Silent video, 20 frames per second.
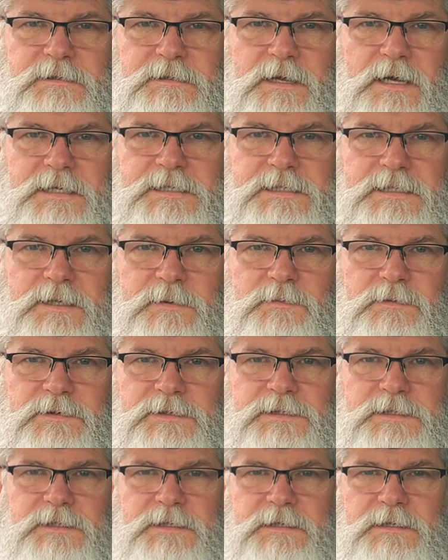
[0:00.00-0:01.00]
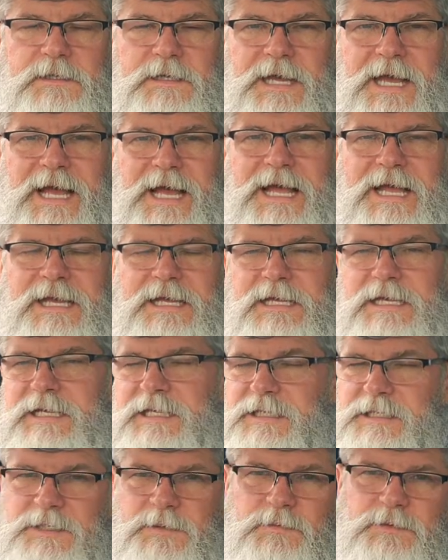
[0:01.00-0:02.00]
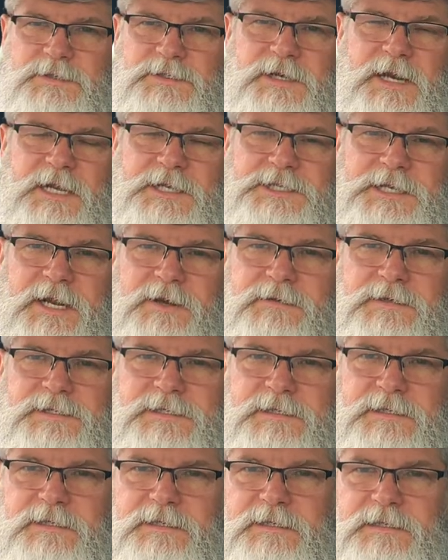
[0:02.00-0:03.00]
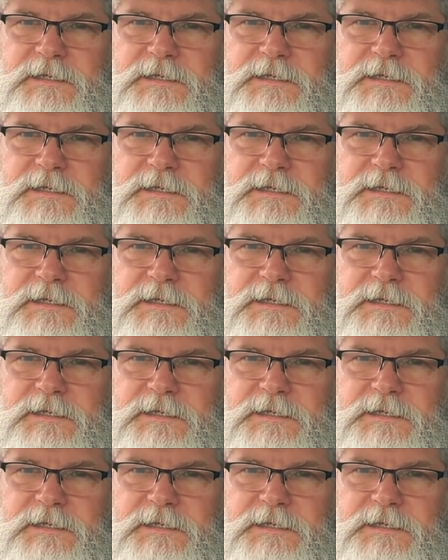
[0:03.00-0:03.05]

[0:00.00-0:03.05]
Us liberals. Huh? Liberals are not generous.